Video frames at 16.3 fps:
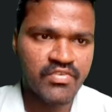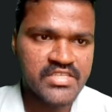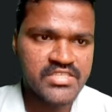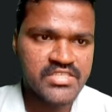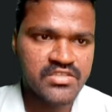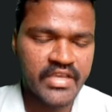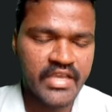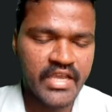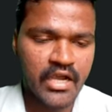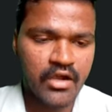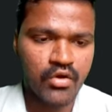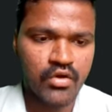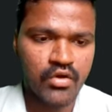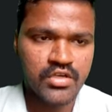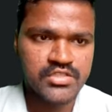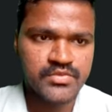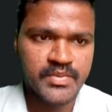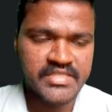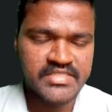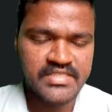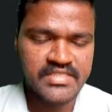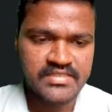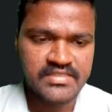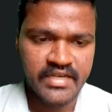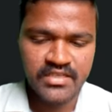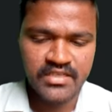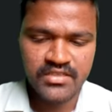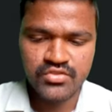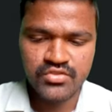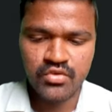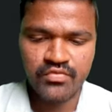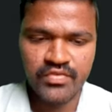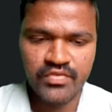First, we have outer spaces,
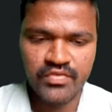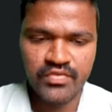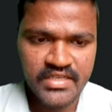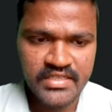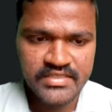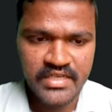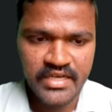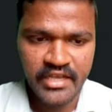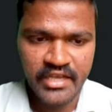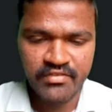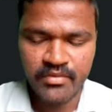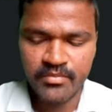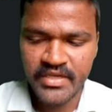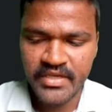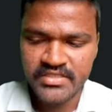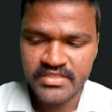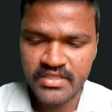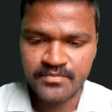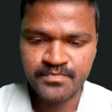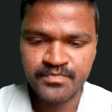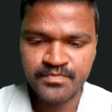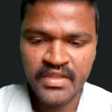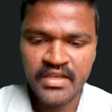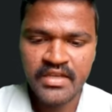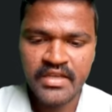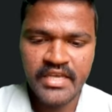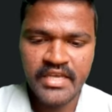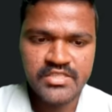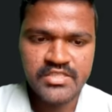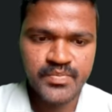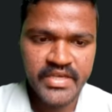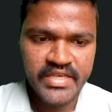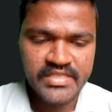right? So for that reason, I will mention
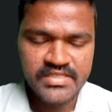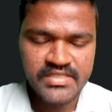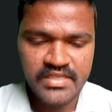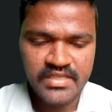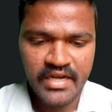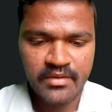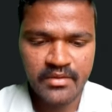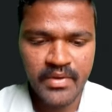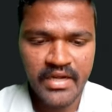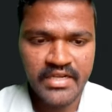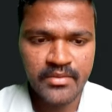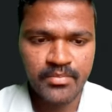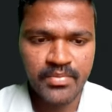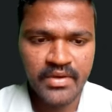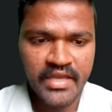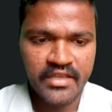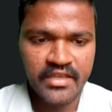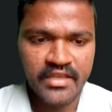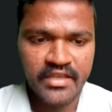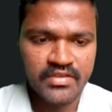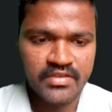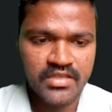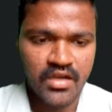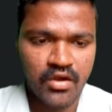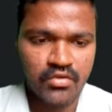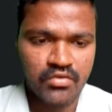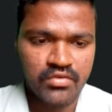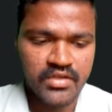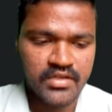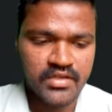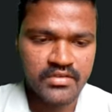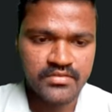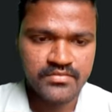a space and multiply with
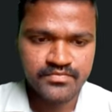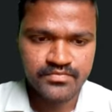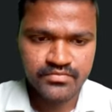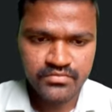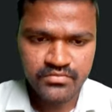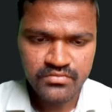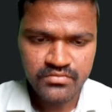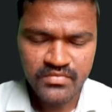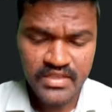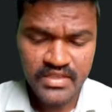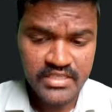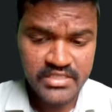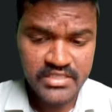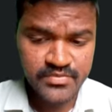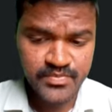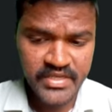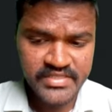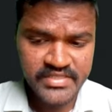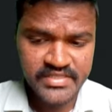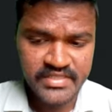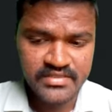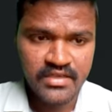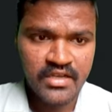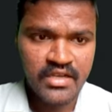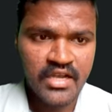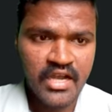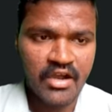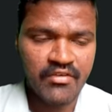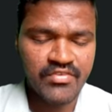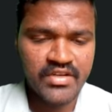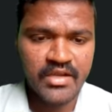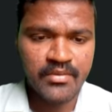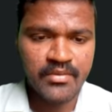outer spaces.
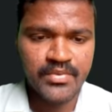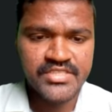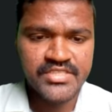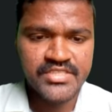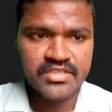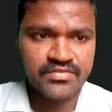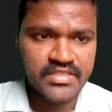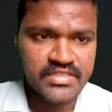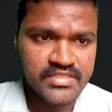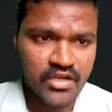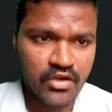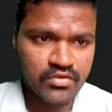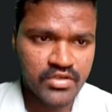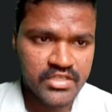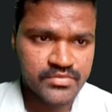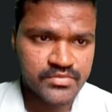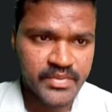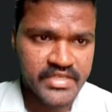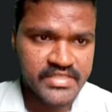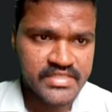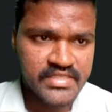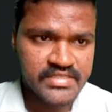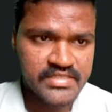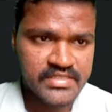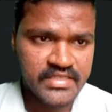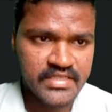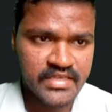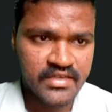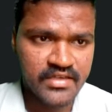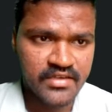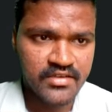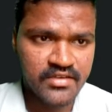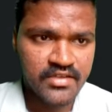After completion of this outer spaces
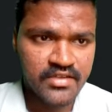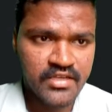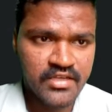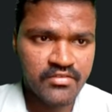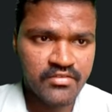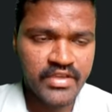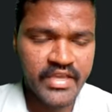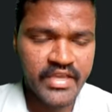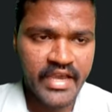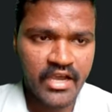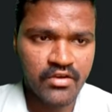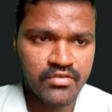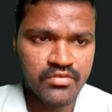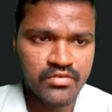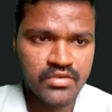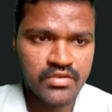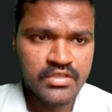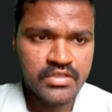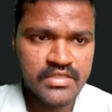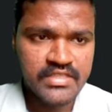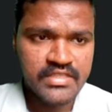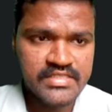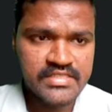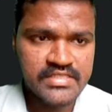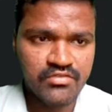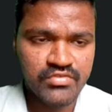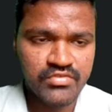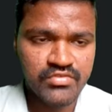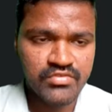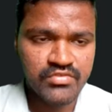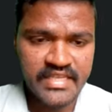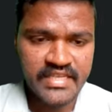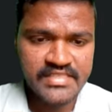here, we have this
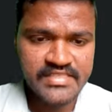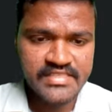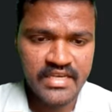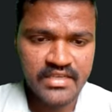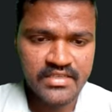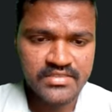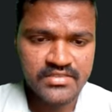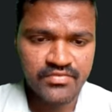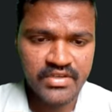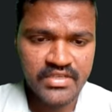single stars.